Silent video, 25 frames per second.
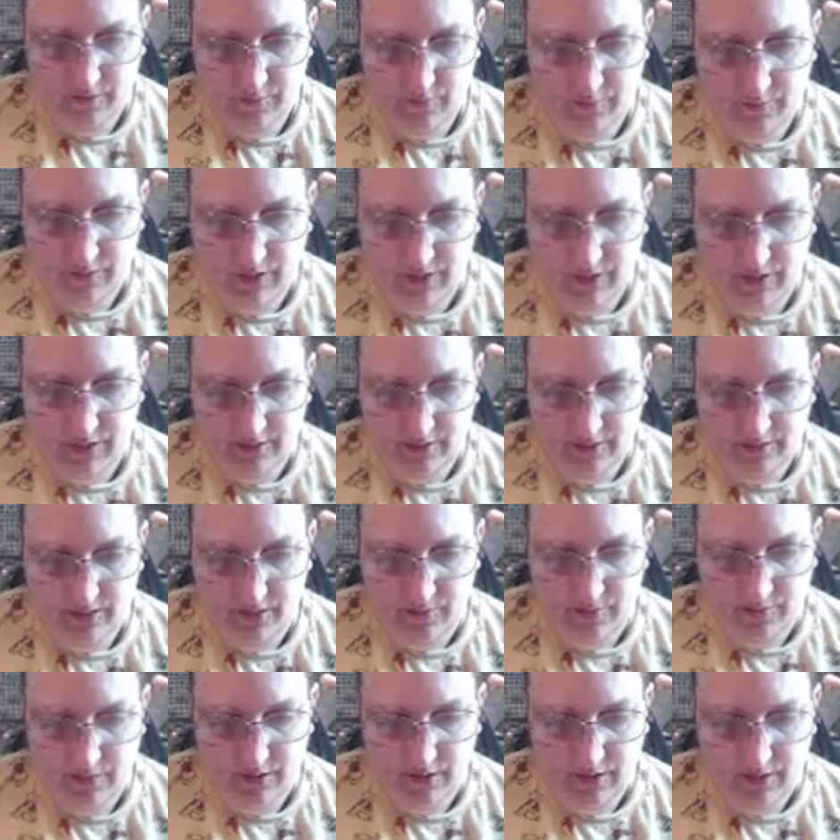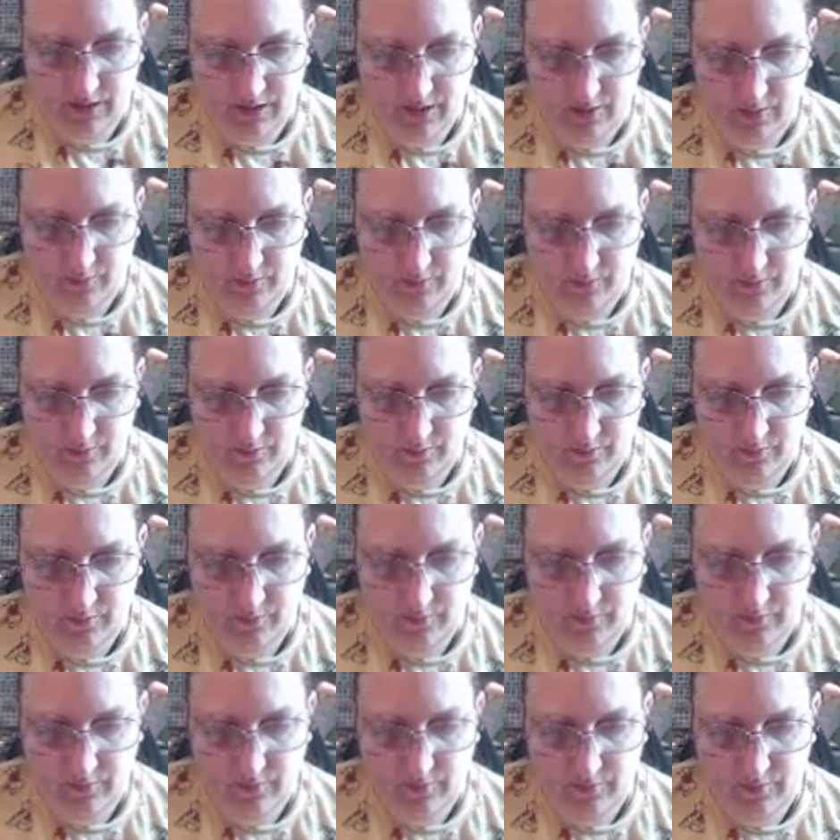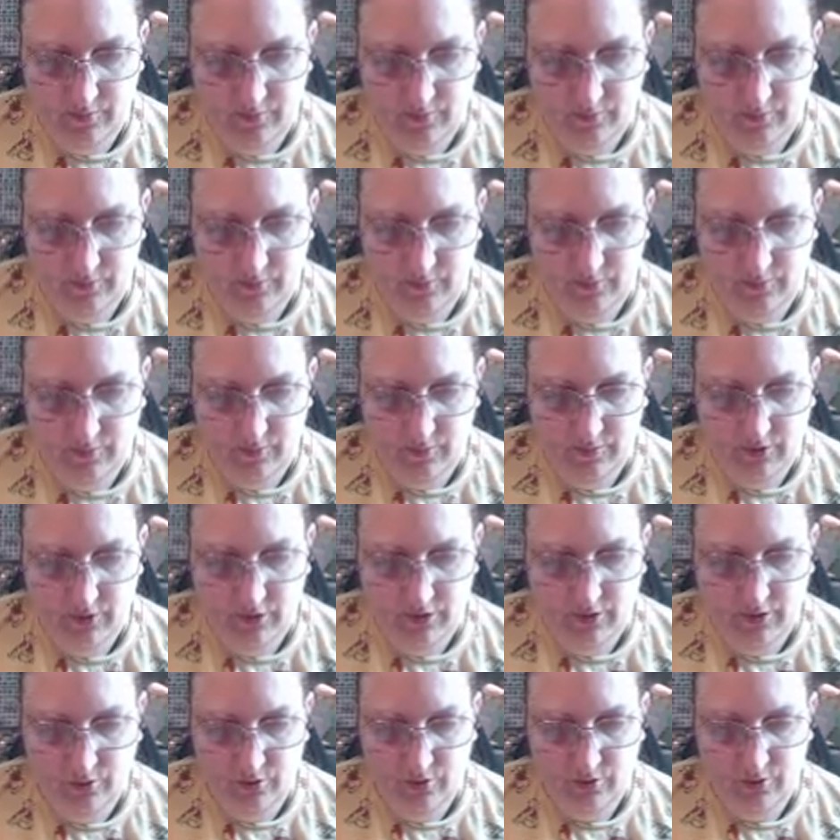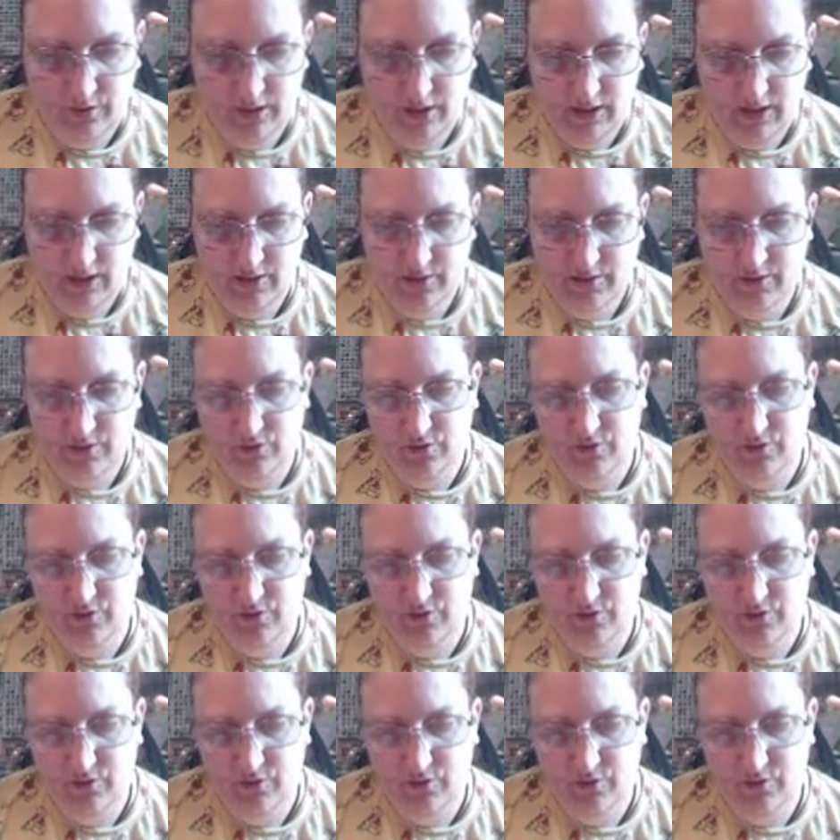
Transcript: but at the same time, don't take it so